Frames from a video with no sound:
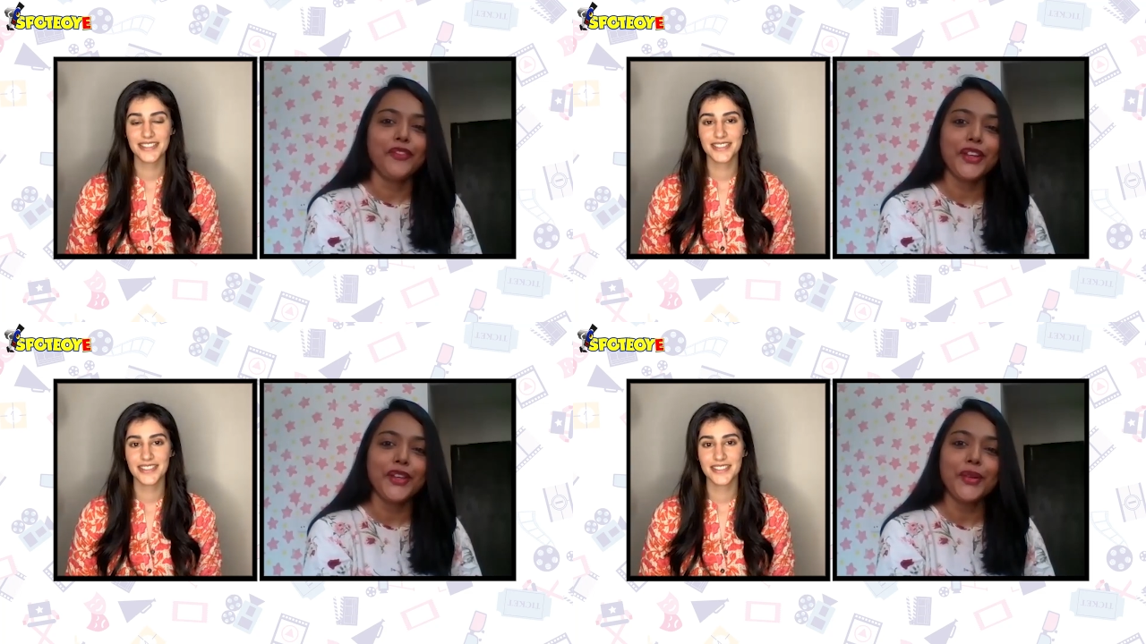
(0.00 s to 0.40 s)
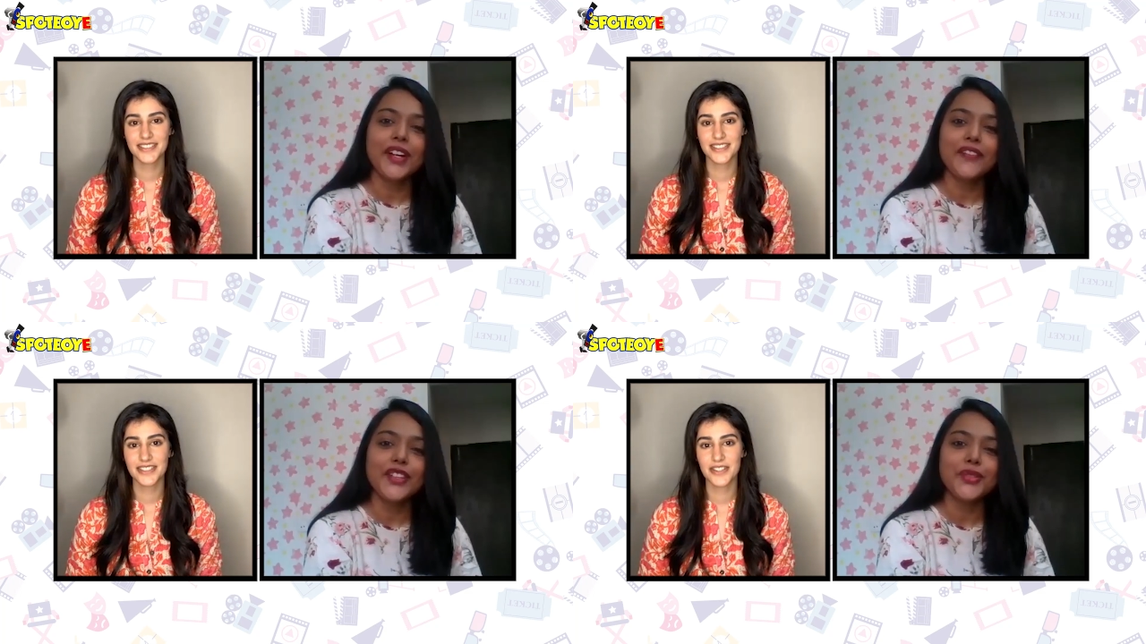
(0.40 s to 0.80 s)
Speaker 1: Were you
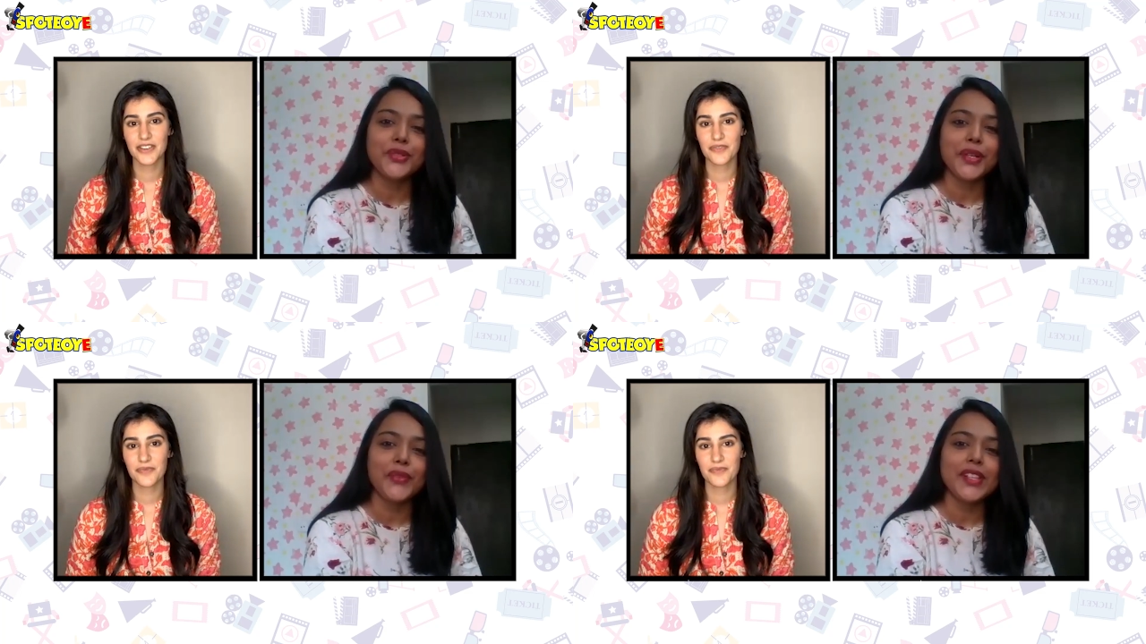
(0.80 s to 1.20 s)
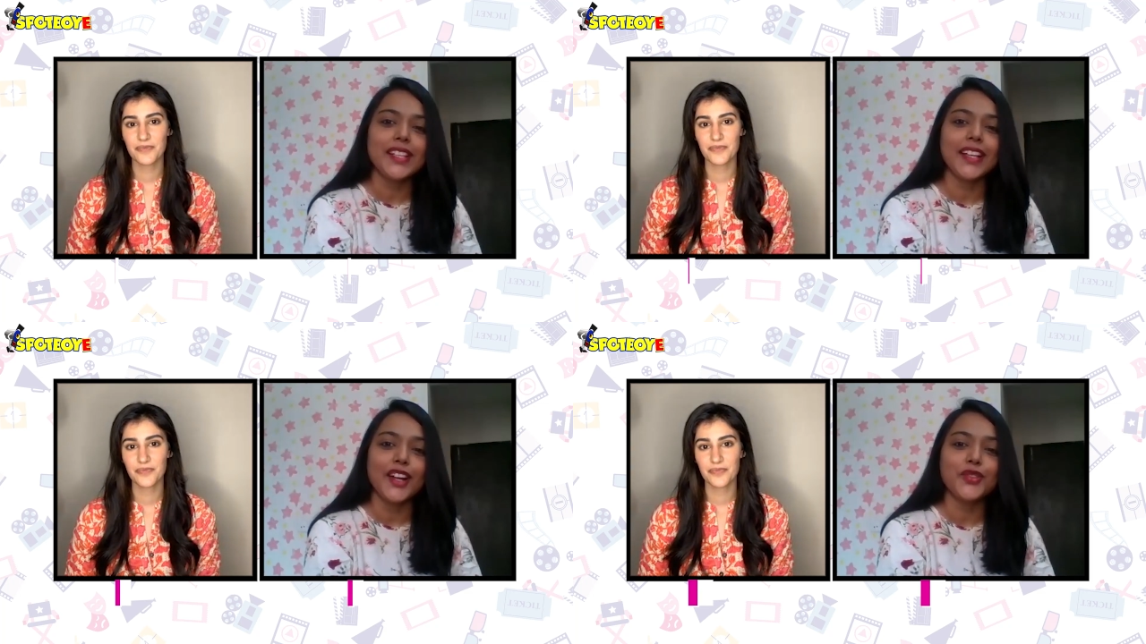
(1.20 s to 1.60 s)
nervous shooting with
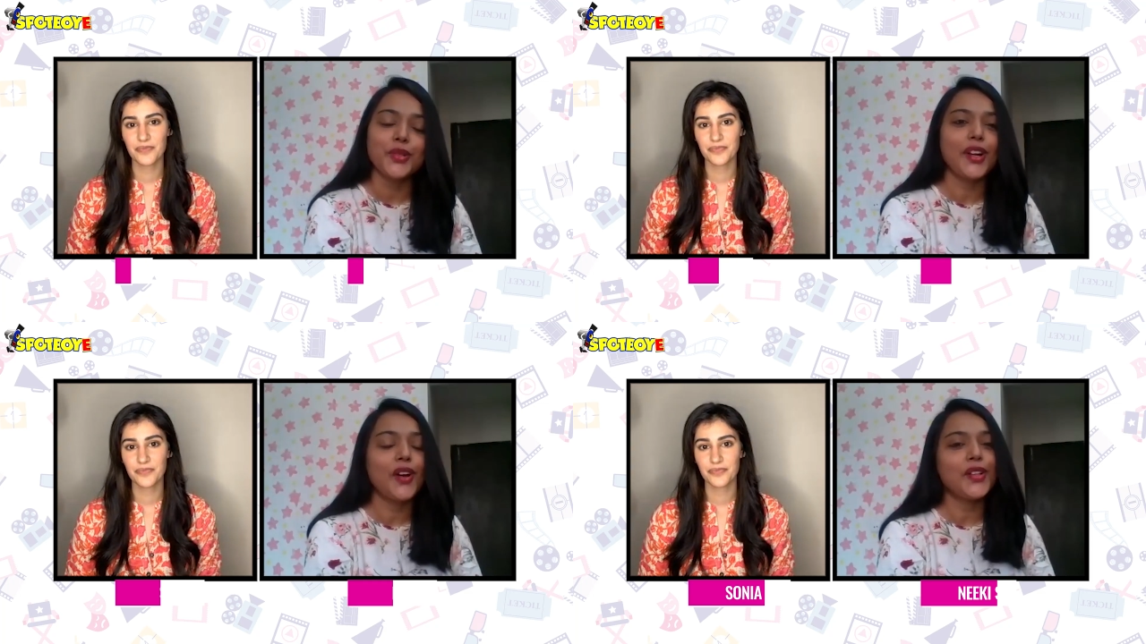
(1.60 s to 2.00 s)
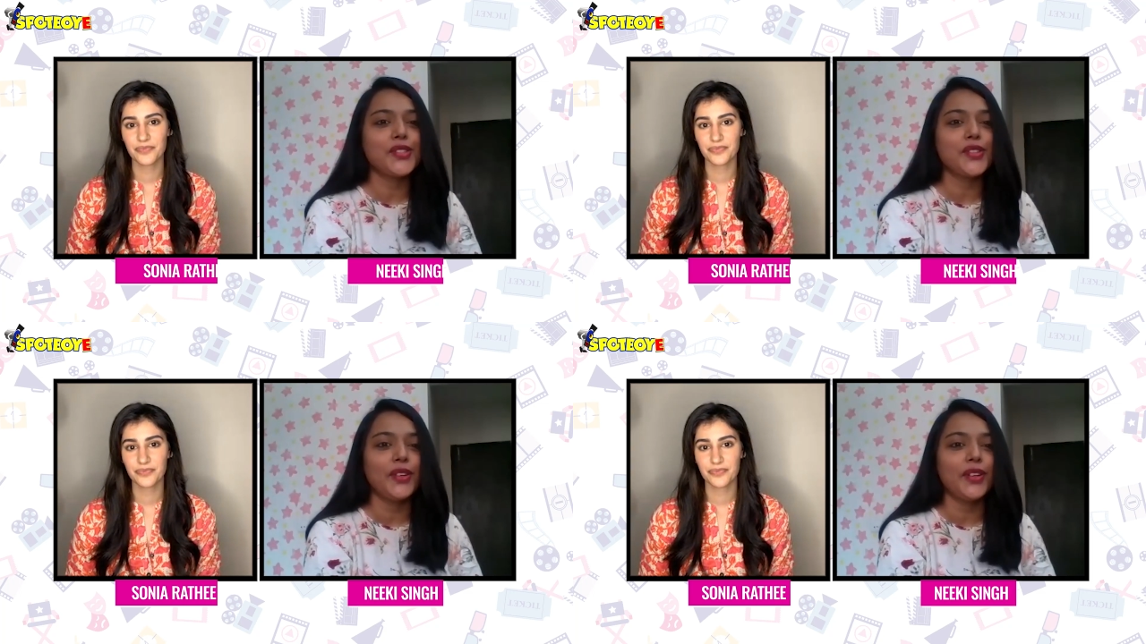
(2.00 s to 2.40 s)
Siddharth Shukla
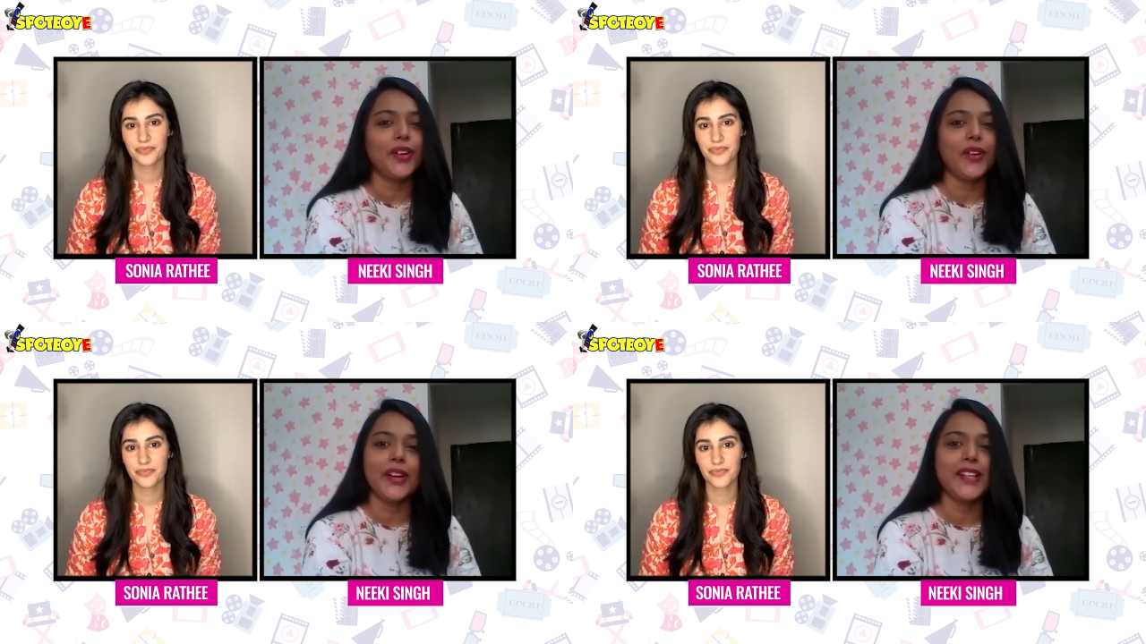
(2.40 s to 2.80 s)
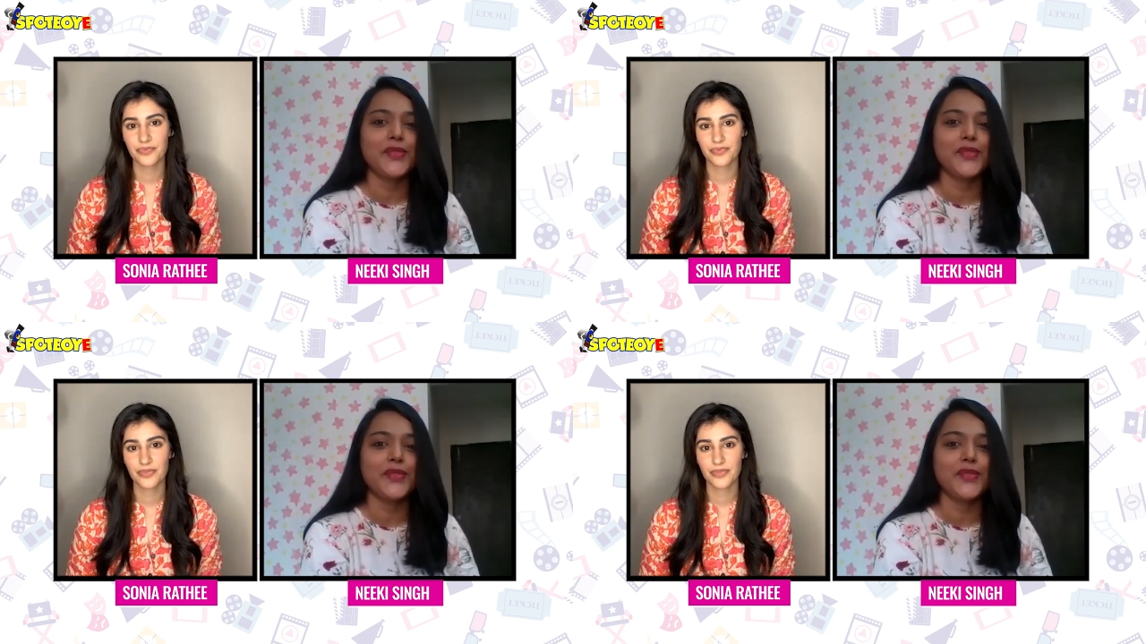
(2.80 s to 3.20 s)
also, or
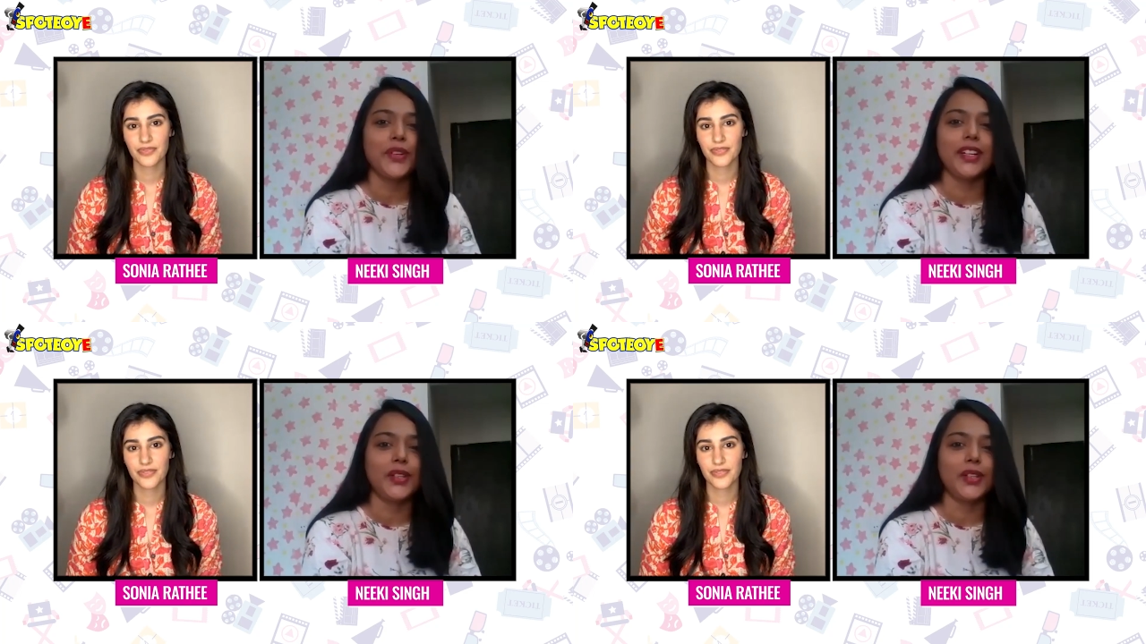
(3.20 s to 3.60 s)
is what it